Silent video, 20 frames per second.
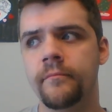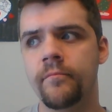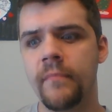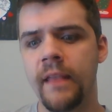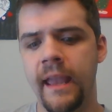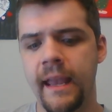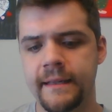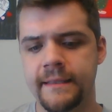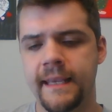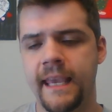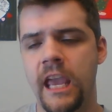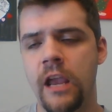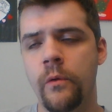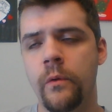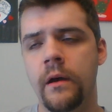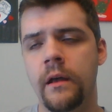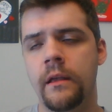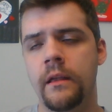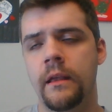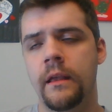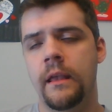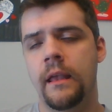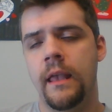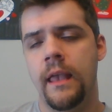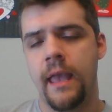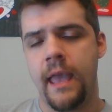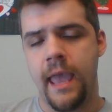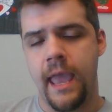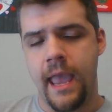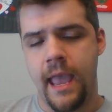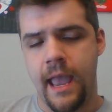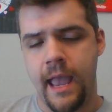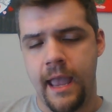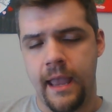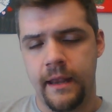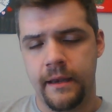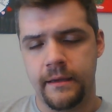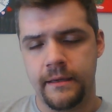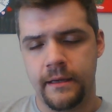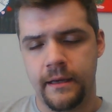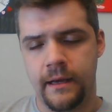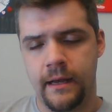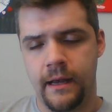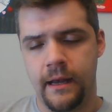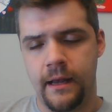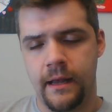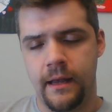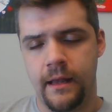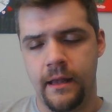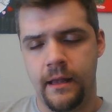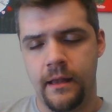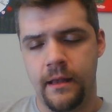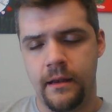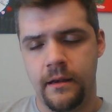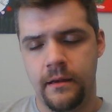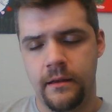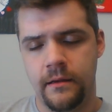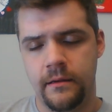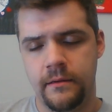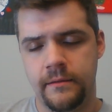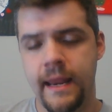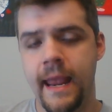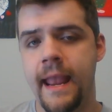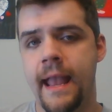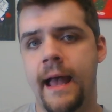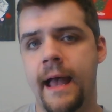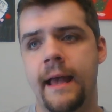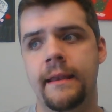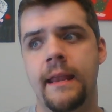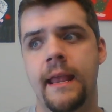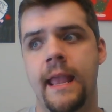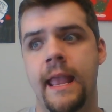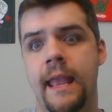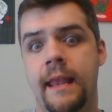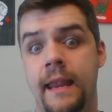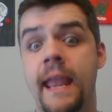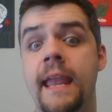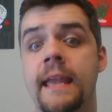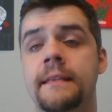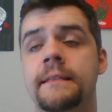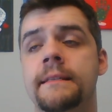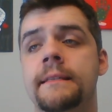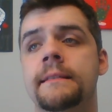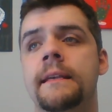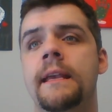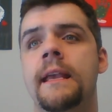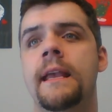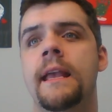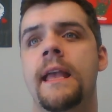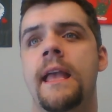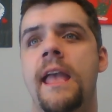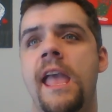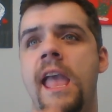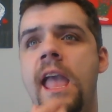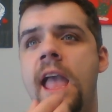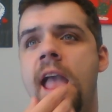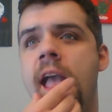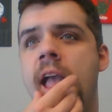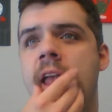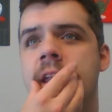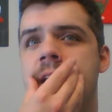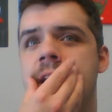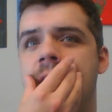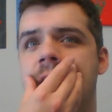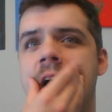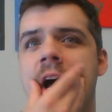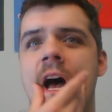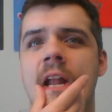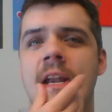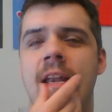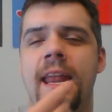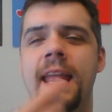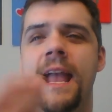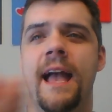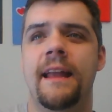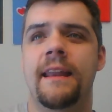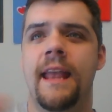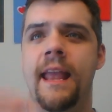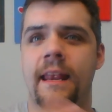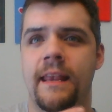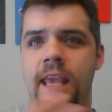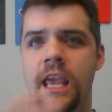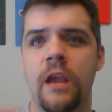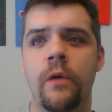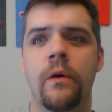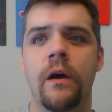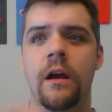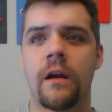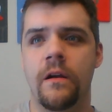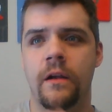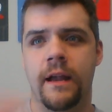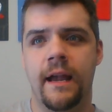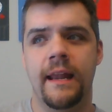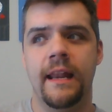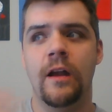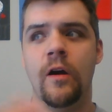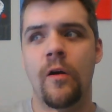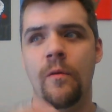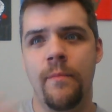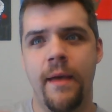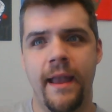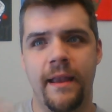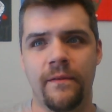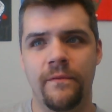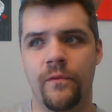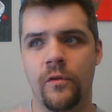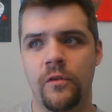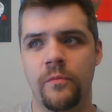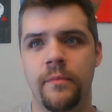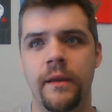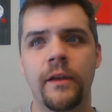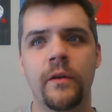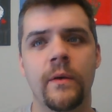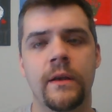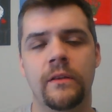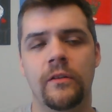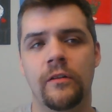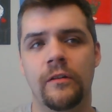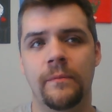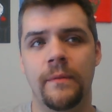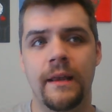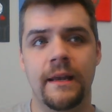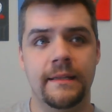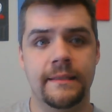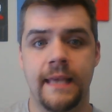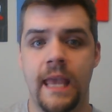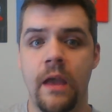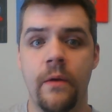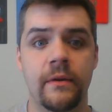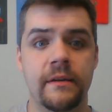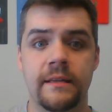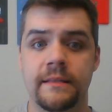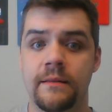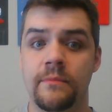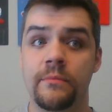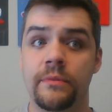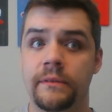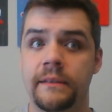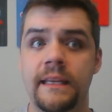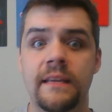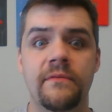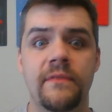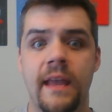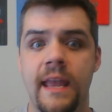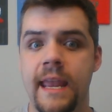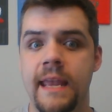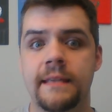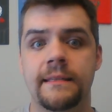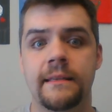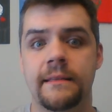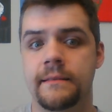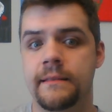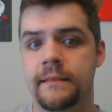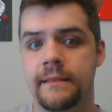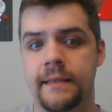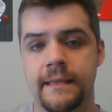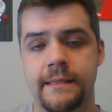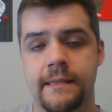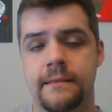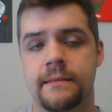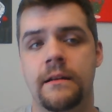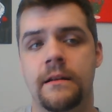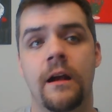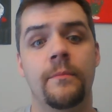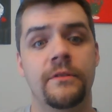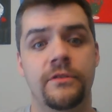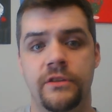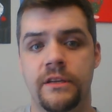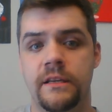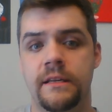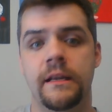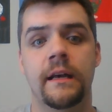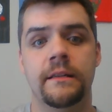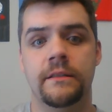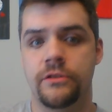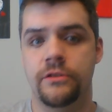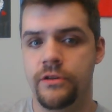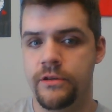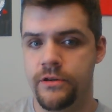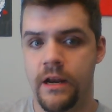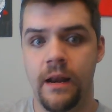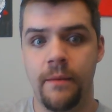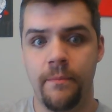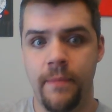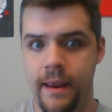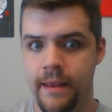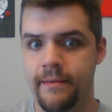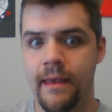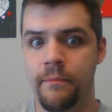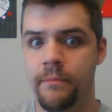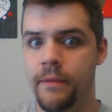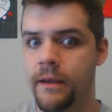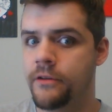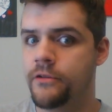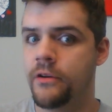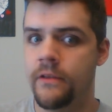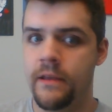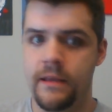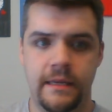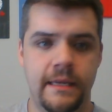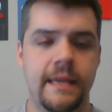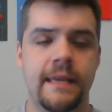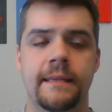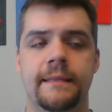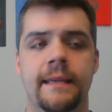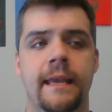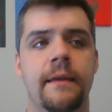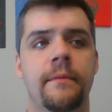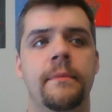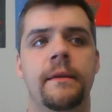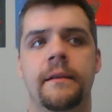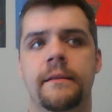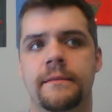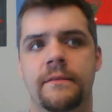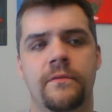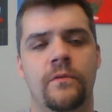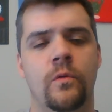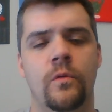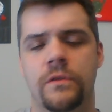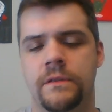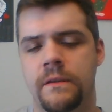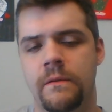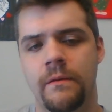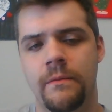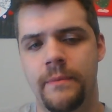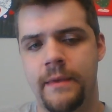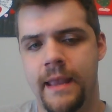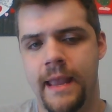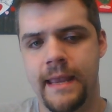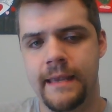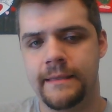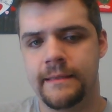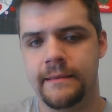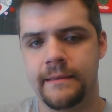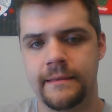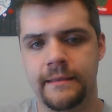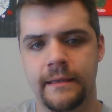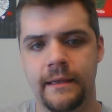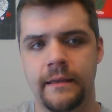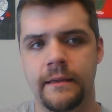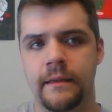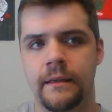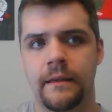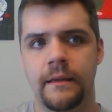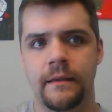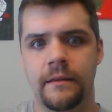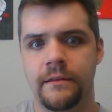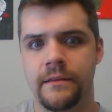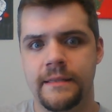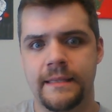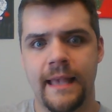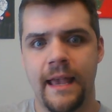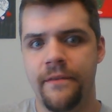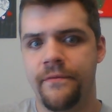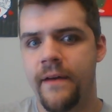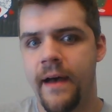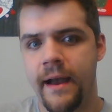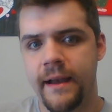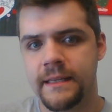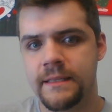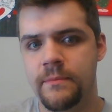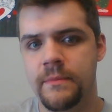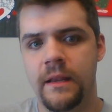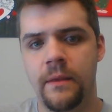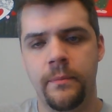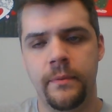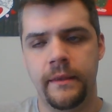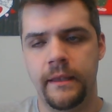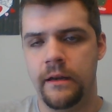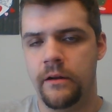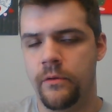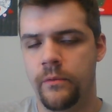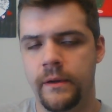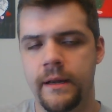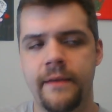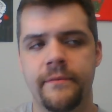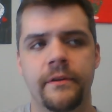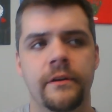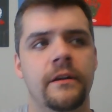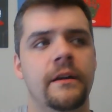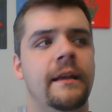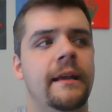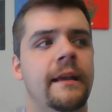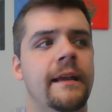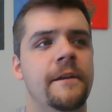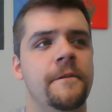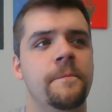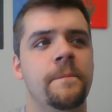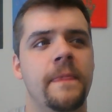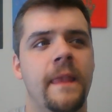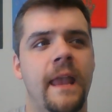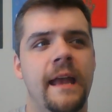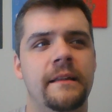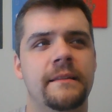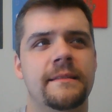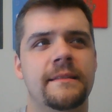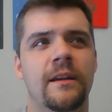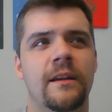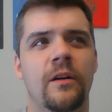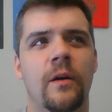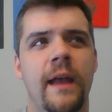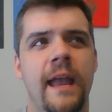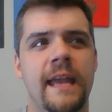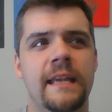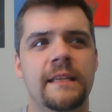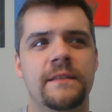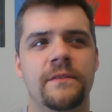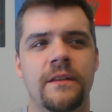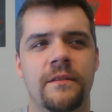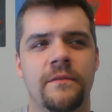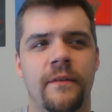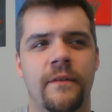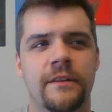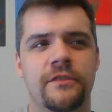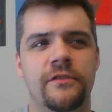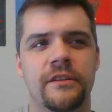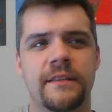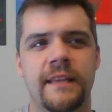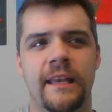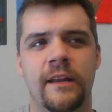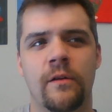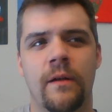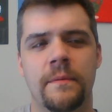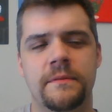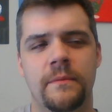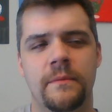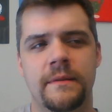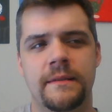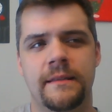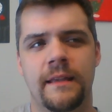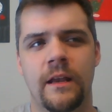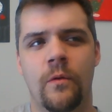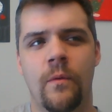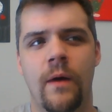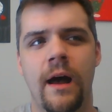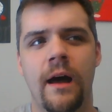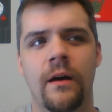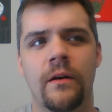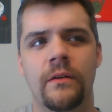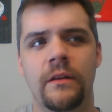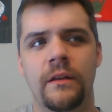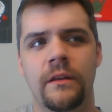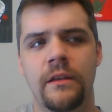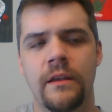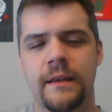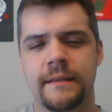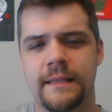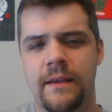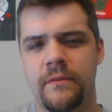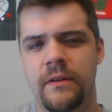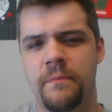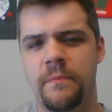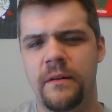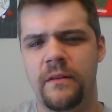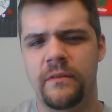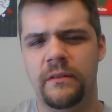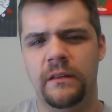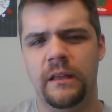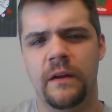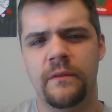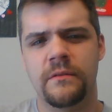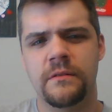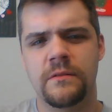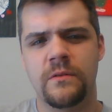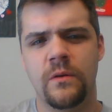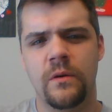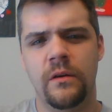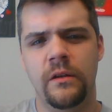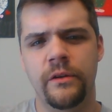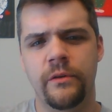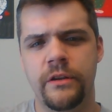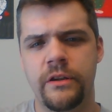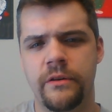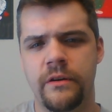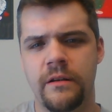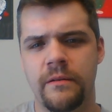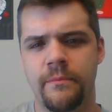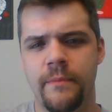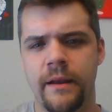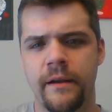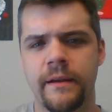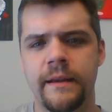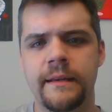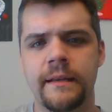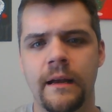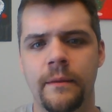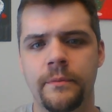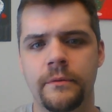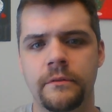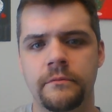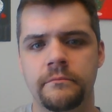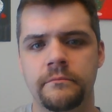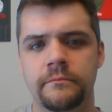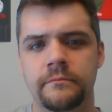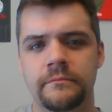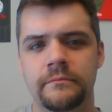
And it's Kewa and Neon and Ace. And Neon and Kewa are kind of going back and forth, bickering a little bit, because Kewa doesn't believe that Ace is the Deza Star, but she does. She's trying to paint that picture that he's it, because of course he would be. Ace is the Sly Fox, manipulator, or whatever. And so Ace eventually interrupts him and is like, wow, you guys having a bit of a lover's quarrel? You're a married couple?